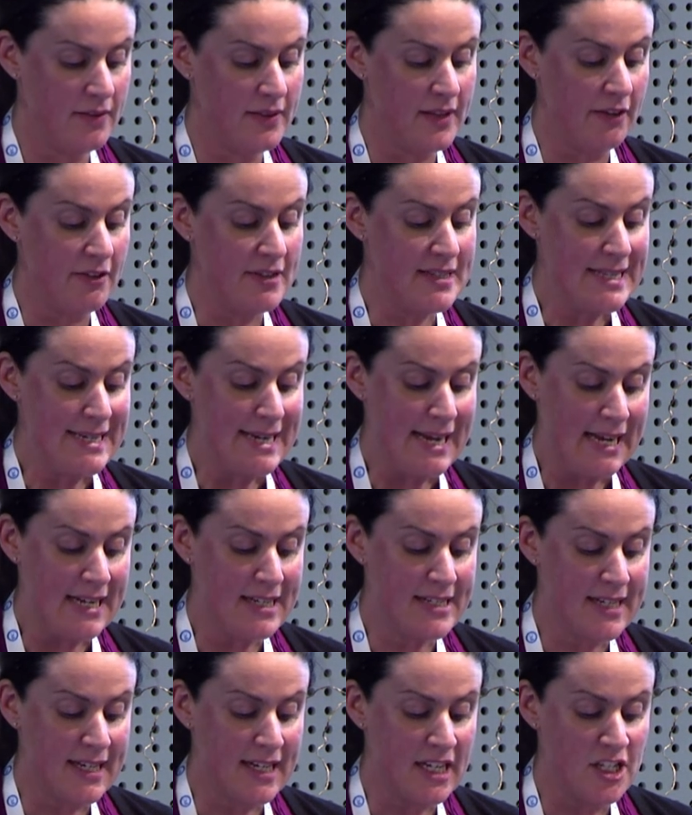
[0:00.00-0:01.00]
There is a
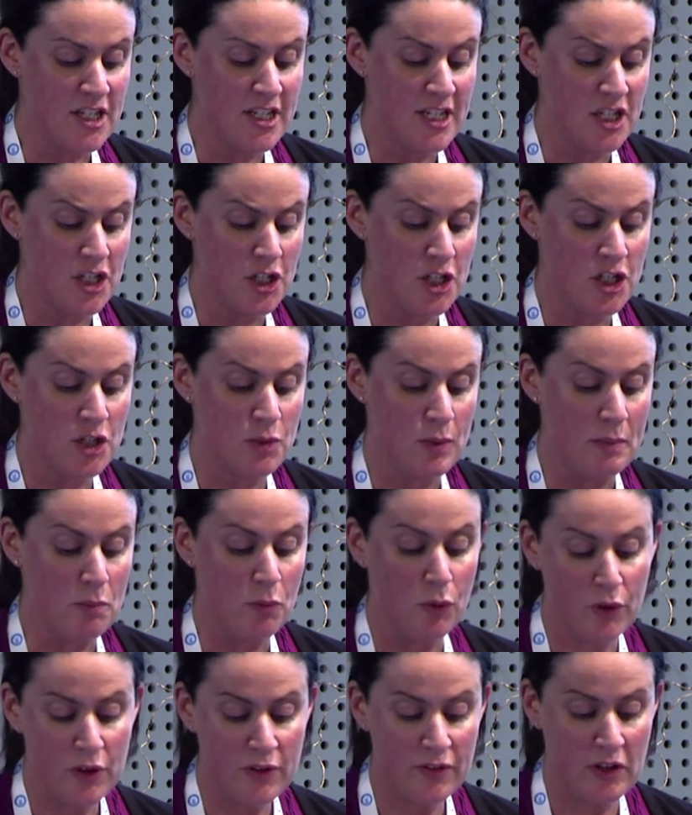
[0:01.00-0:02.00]
need to continue to
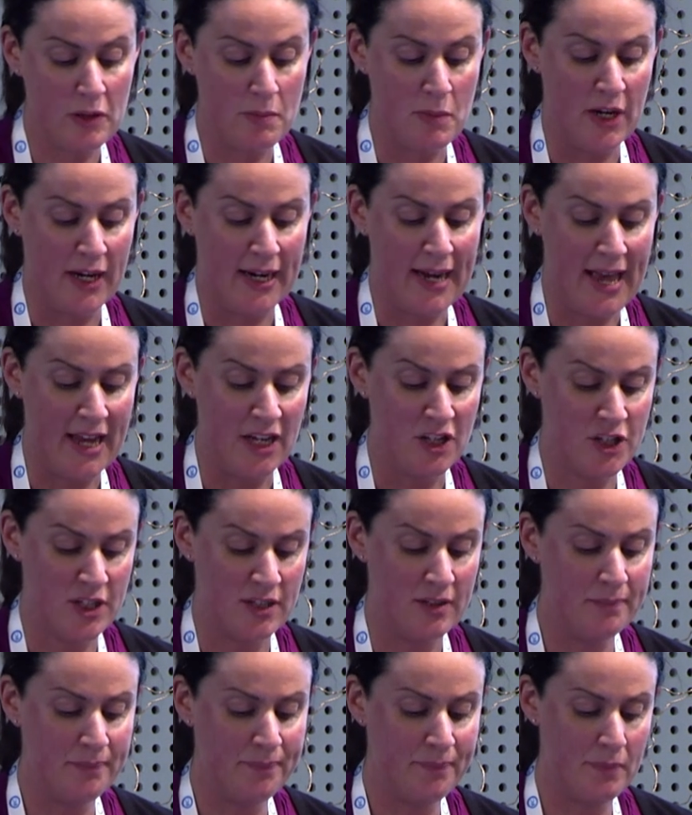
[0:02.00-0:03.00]
improve
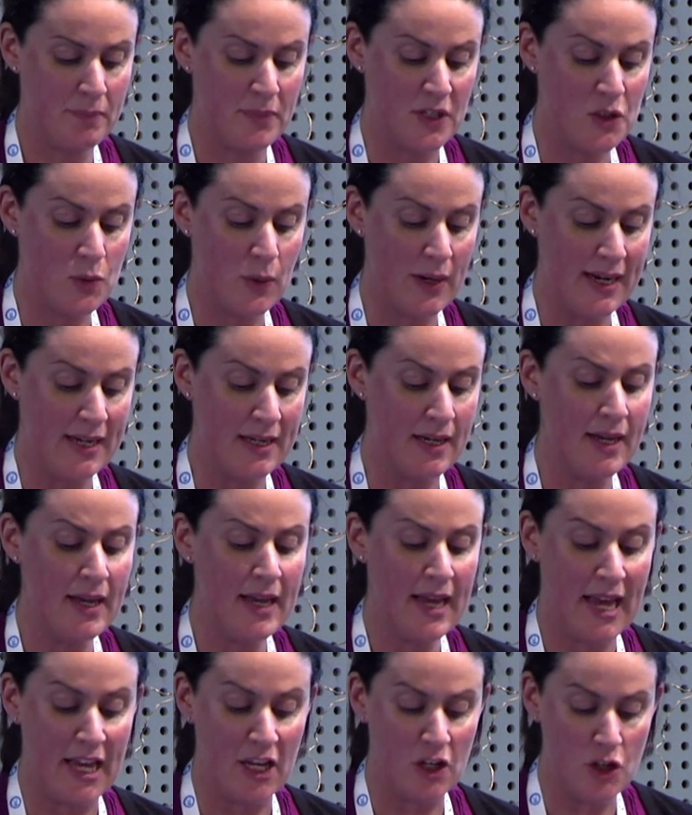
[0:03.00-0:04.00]
communication
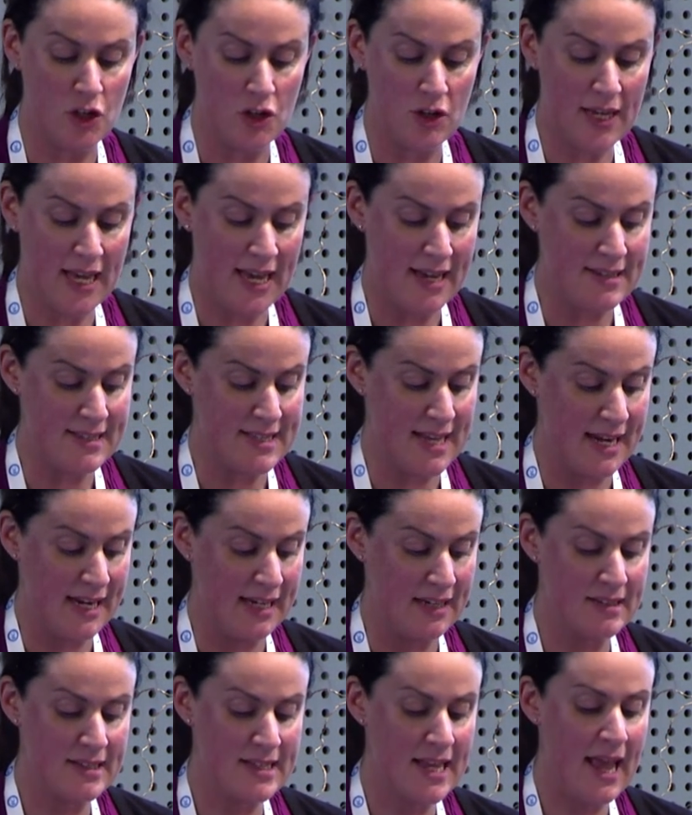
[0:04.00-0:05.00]
between acute care
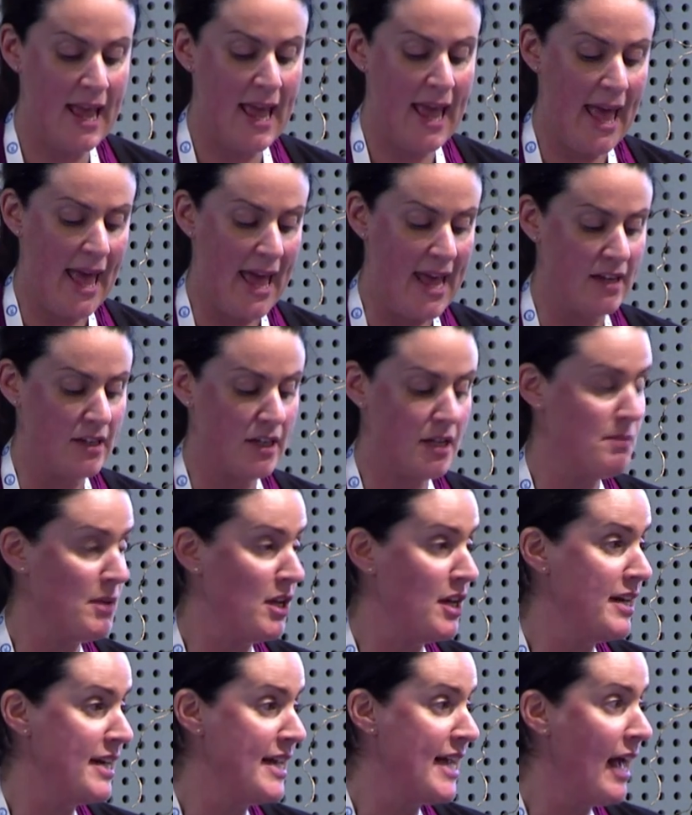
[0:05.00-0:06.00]
settings and
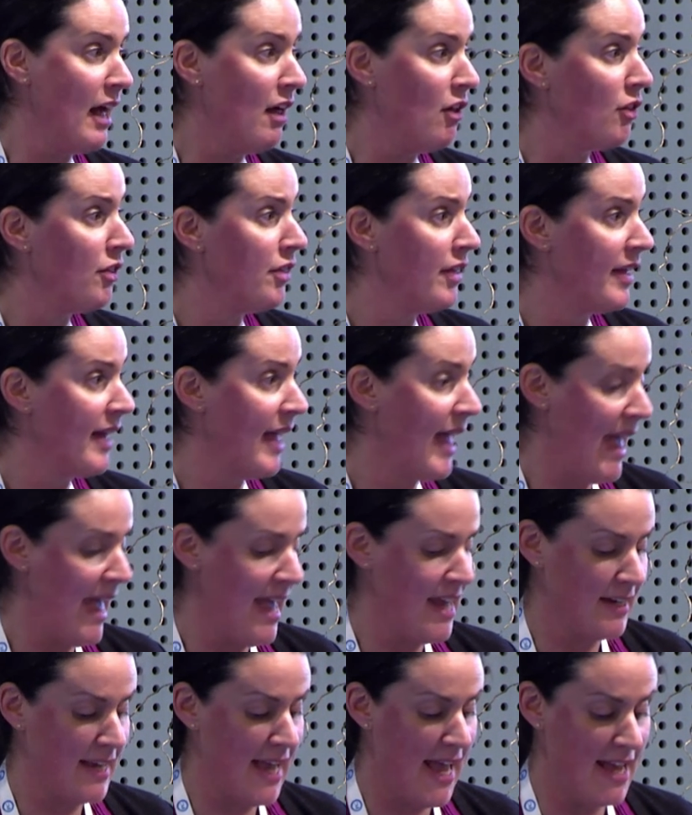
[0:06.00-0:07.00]
community health
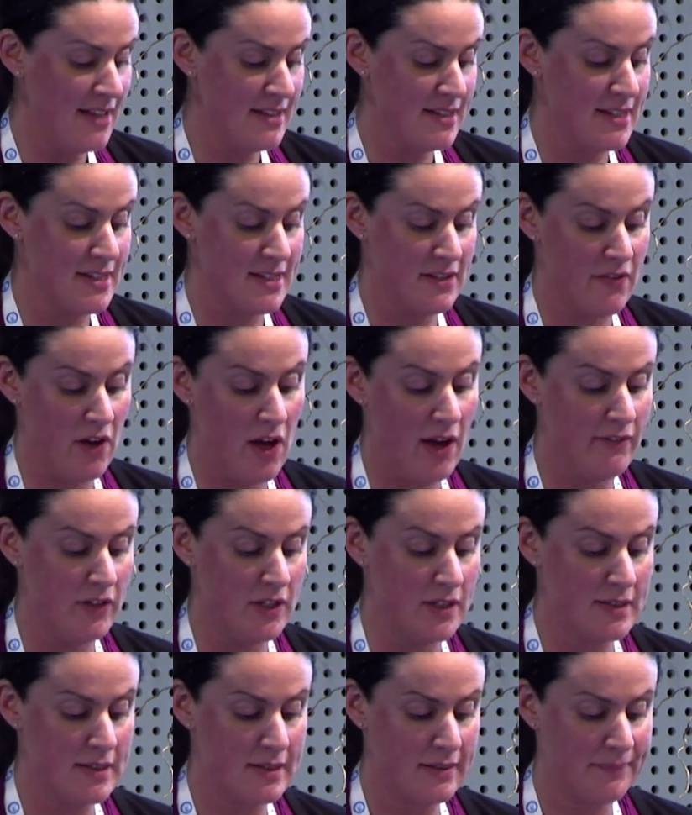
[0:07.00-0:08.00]
and cancer
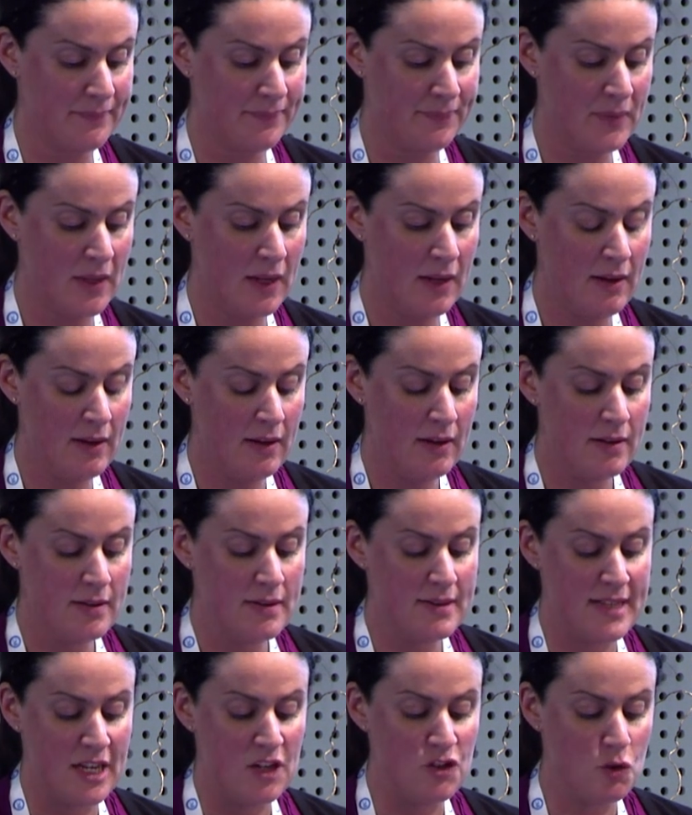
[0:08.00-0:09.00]
survivors.
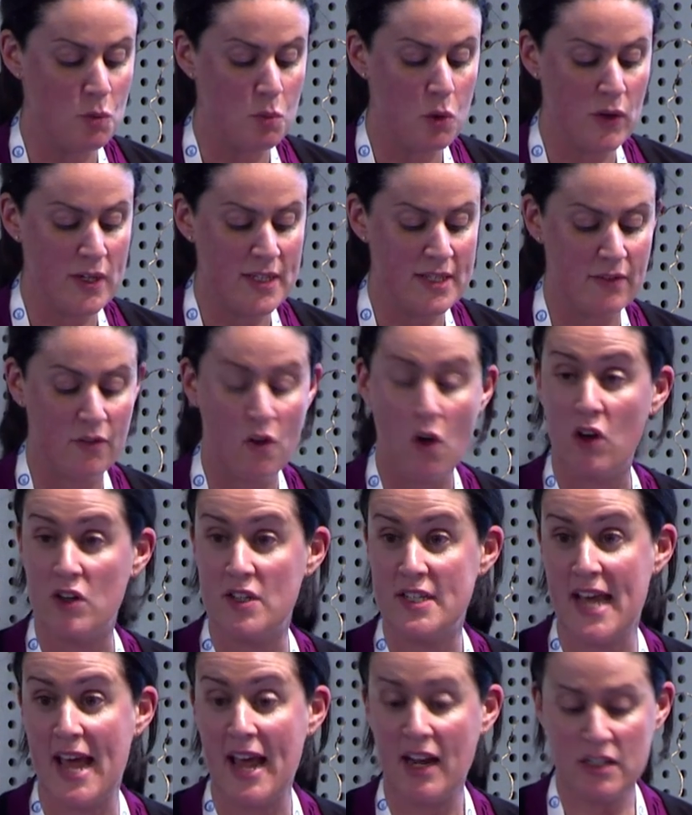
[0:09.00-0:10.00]
Central points of
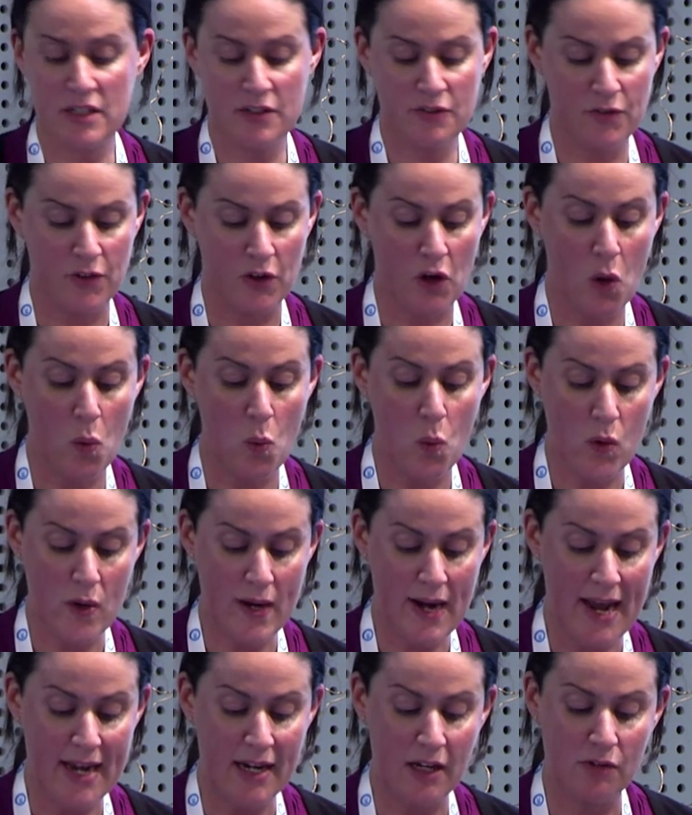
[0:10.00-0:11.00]
contact for
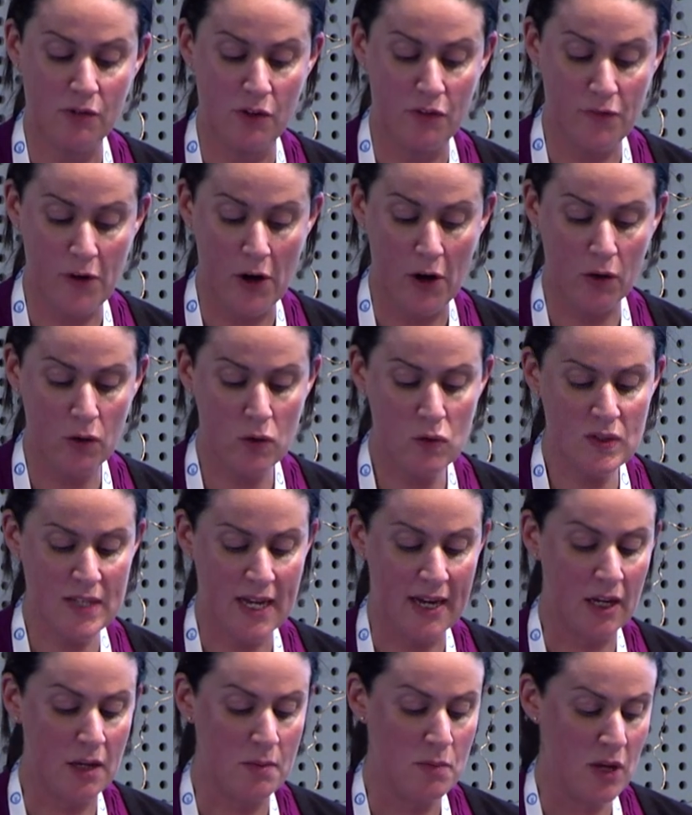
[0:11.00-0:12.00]
coordinating referrals
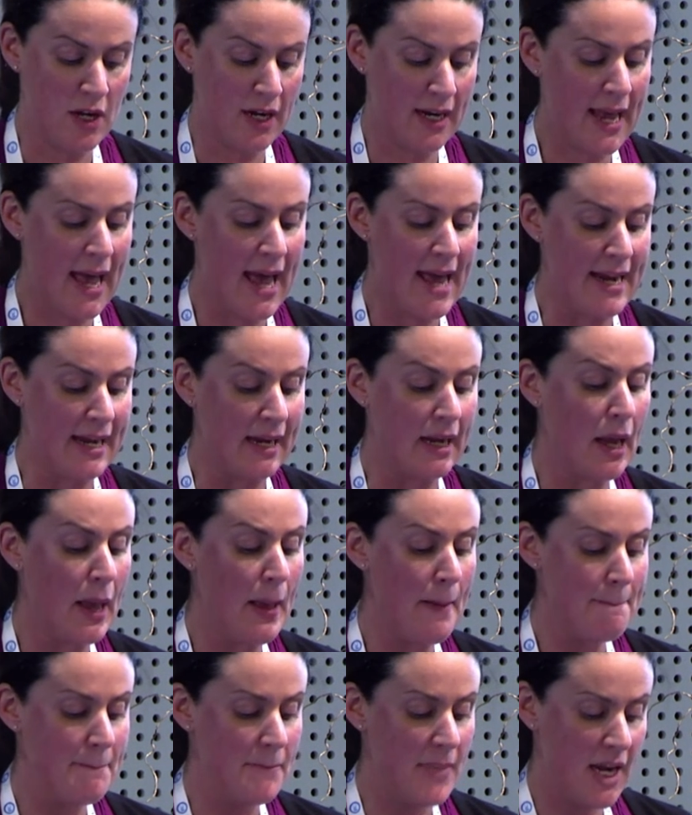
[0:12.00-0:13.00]
and communicating
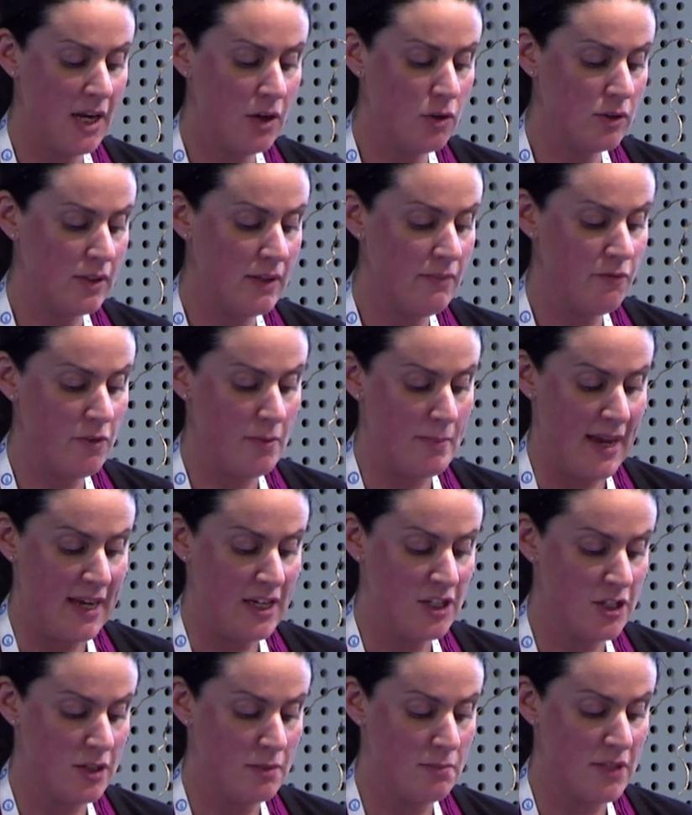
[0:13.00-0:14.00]
medical
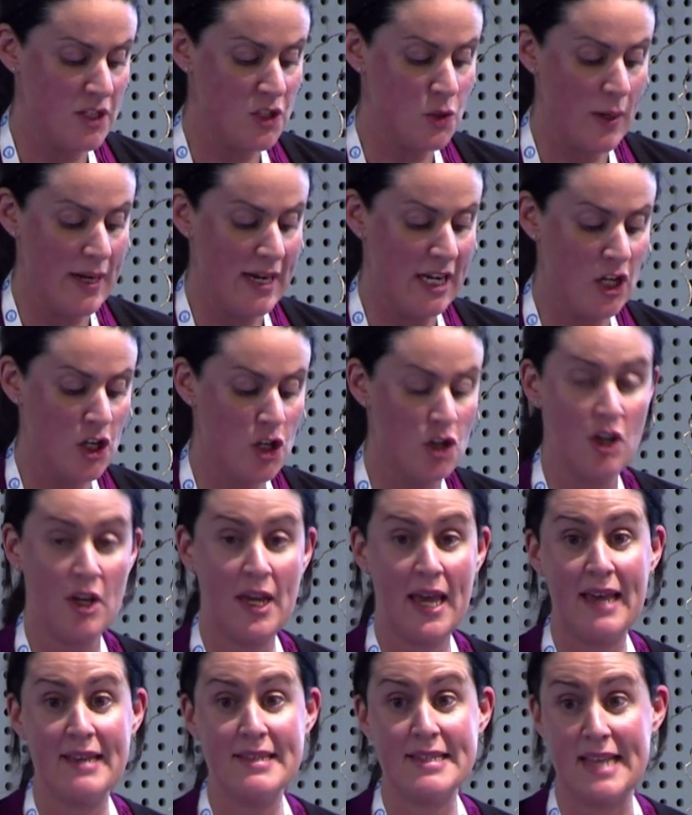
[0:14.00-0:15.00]
information between acute
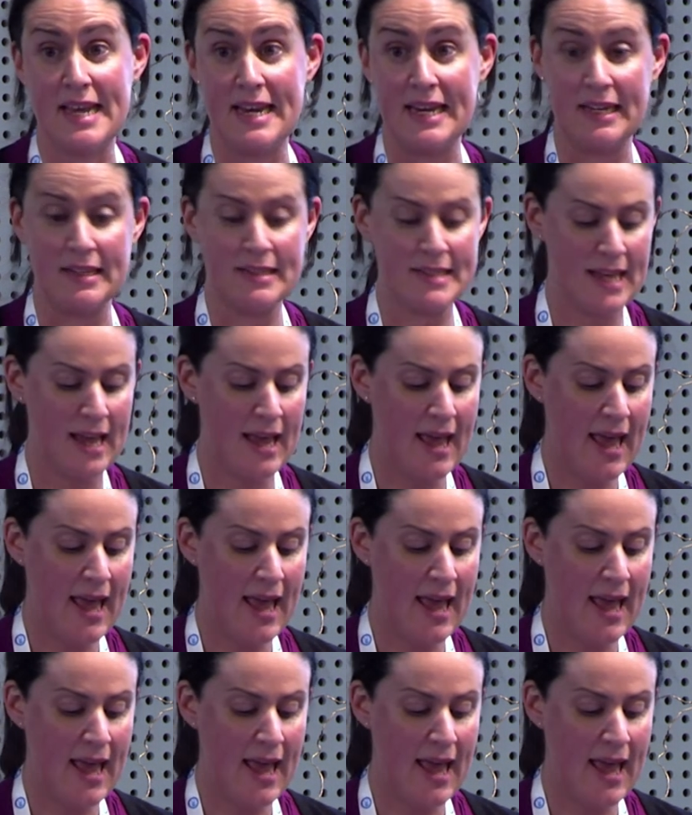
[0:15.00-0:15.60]
care settings